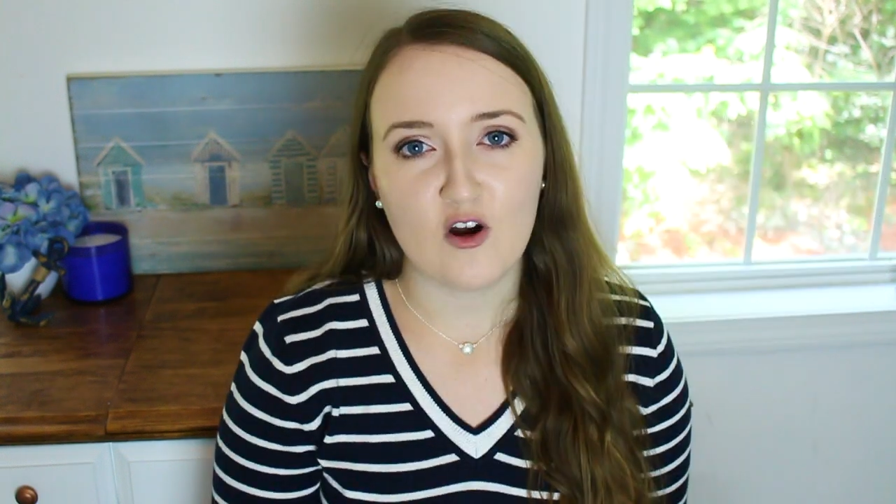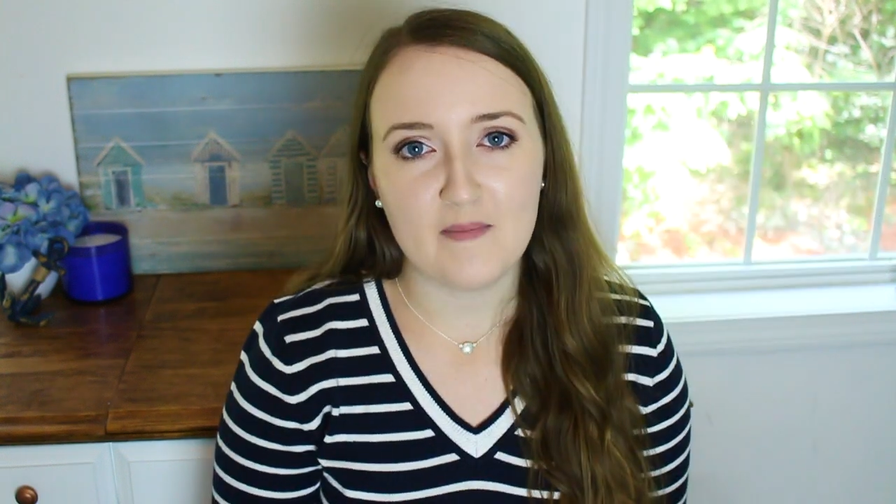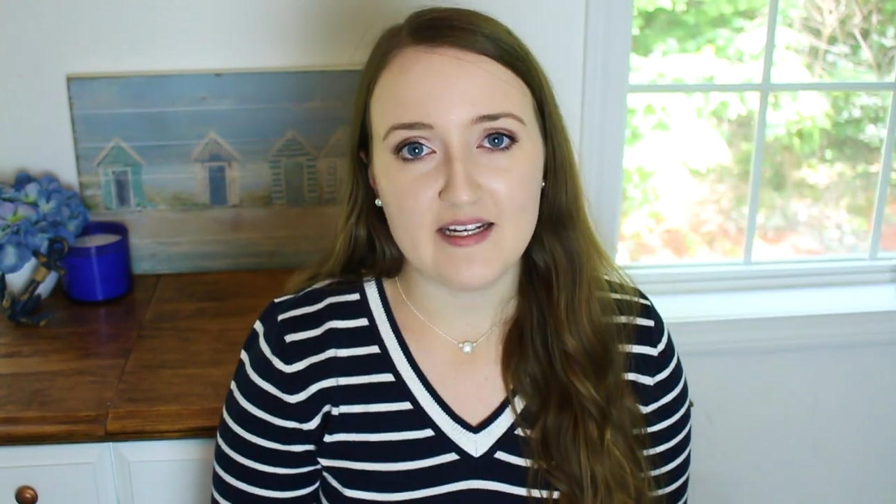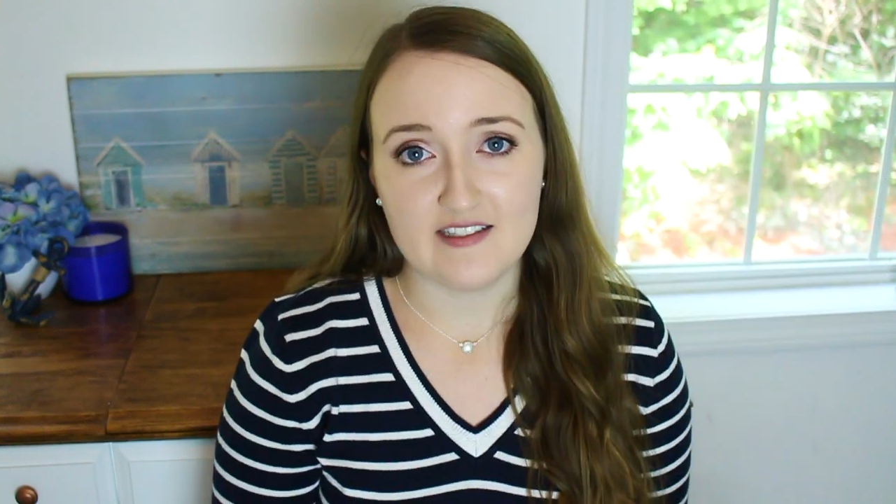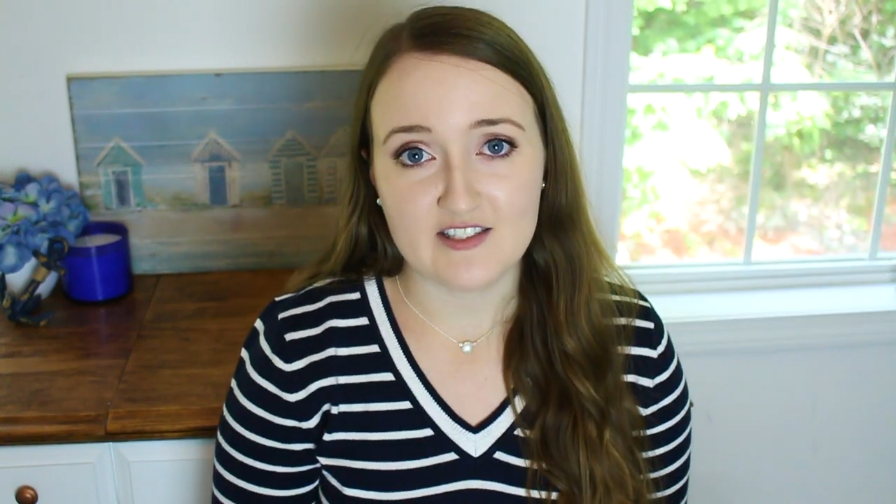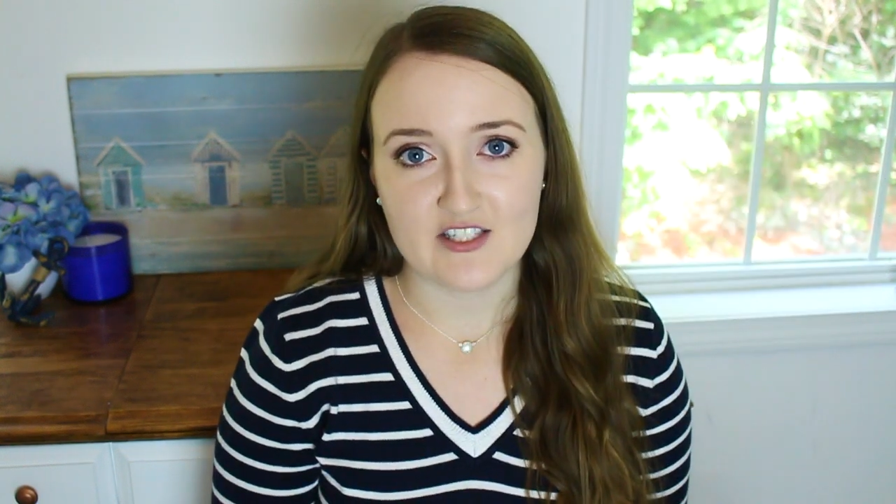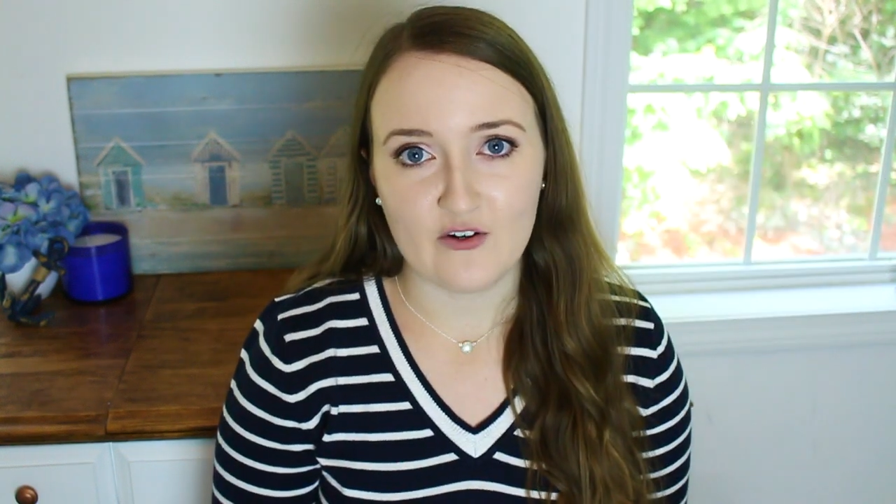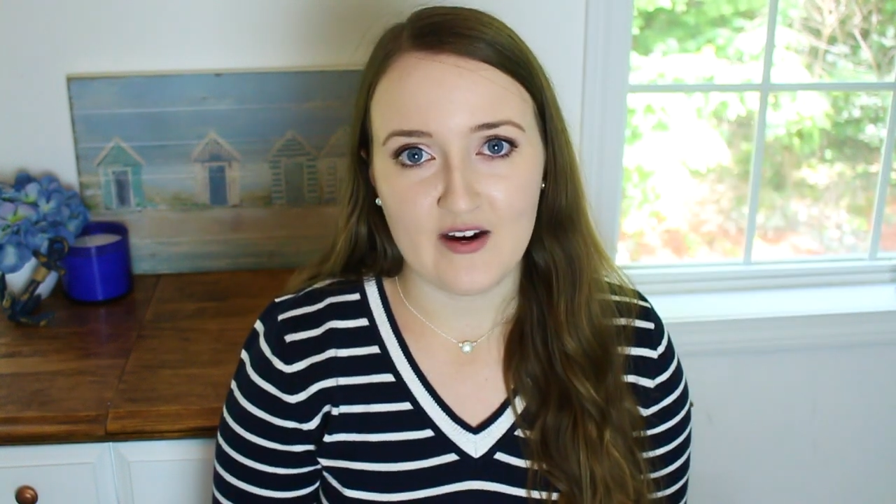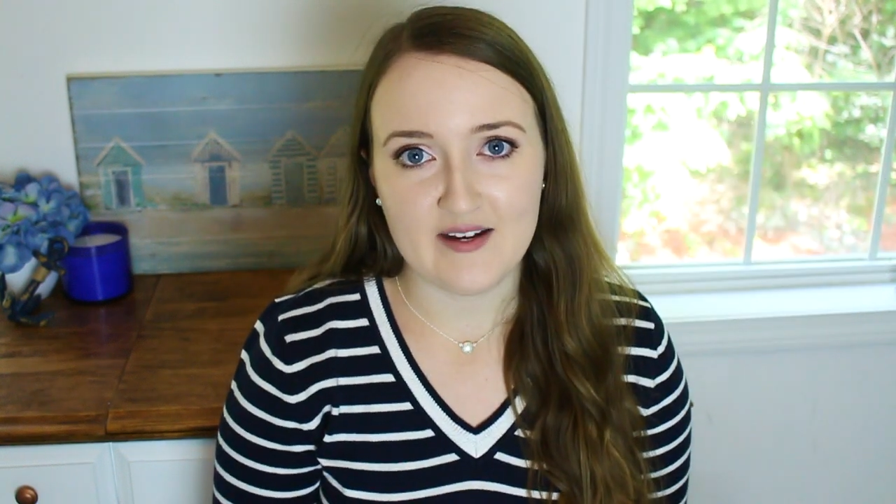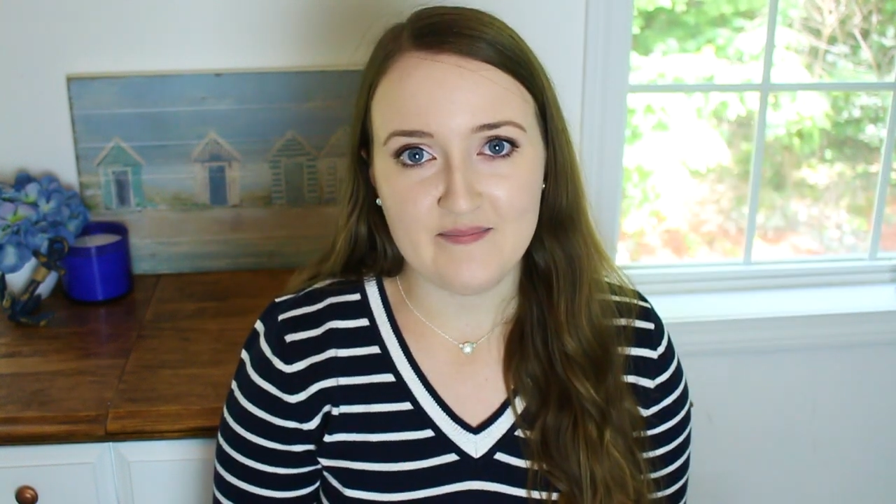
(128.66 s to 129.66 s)
on my
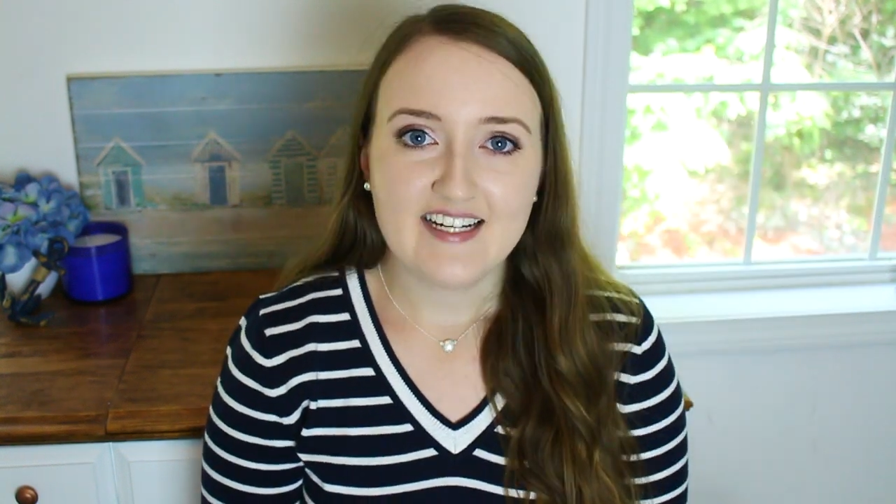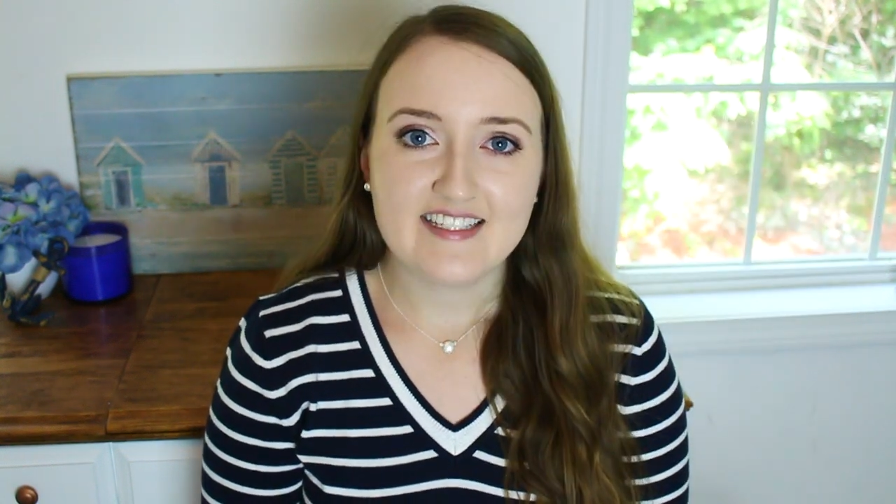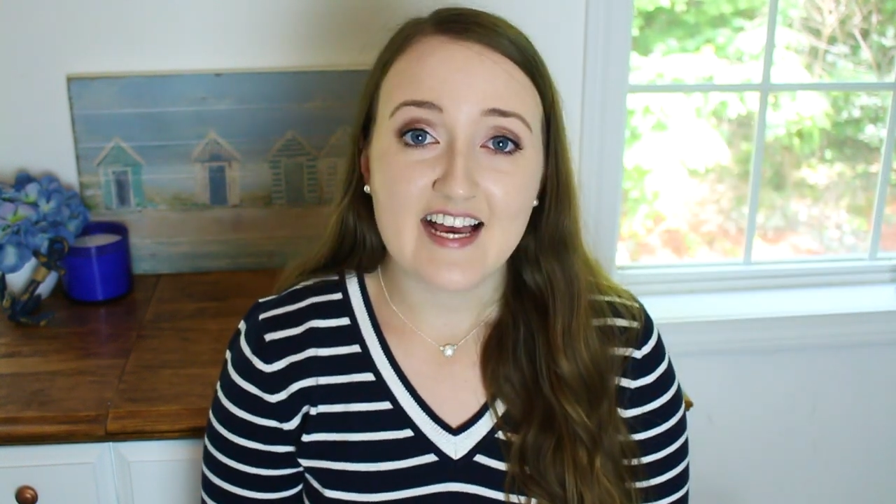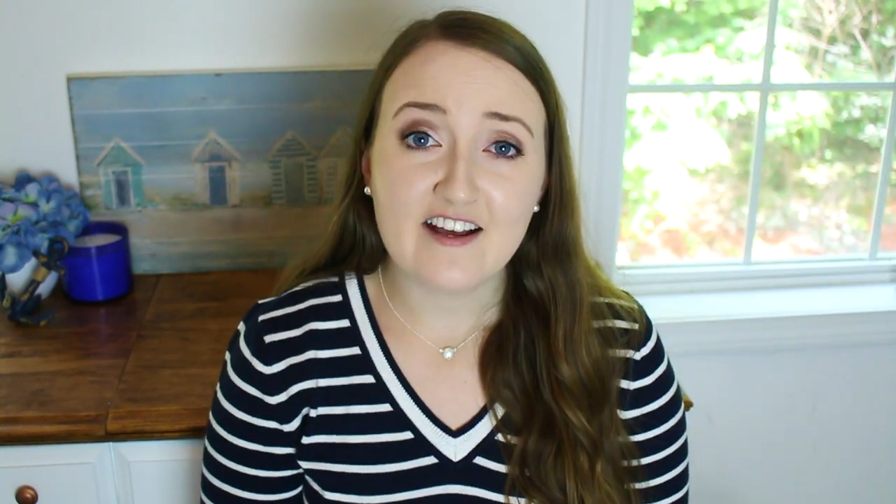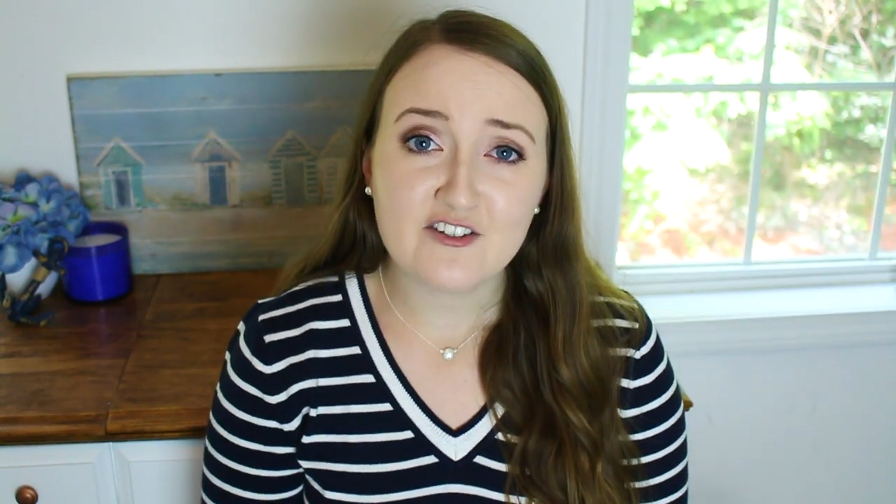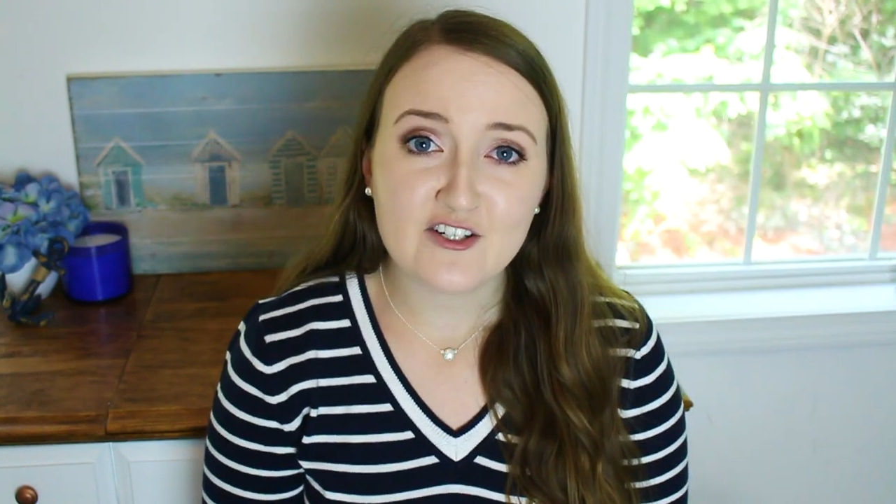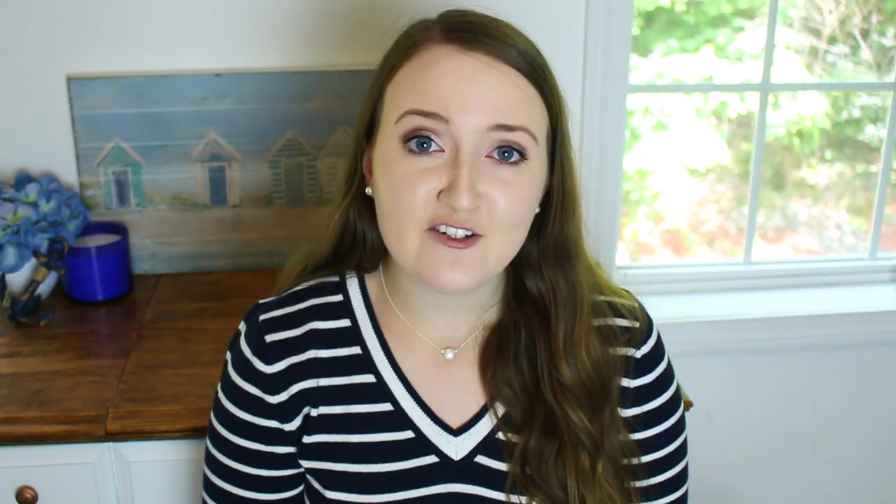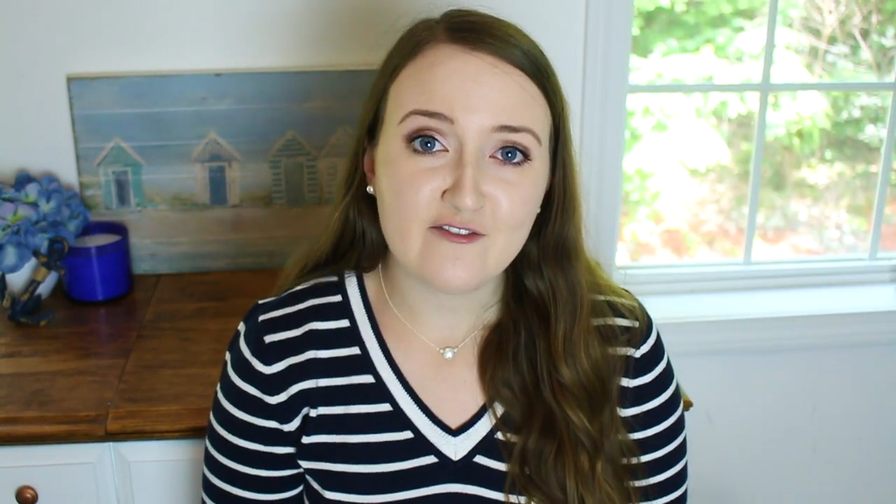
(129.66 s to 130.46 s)
Instagram. To enter,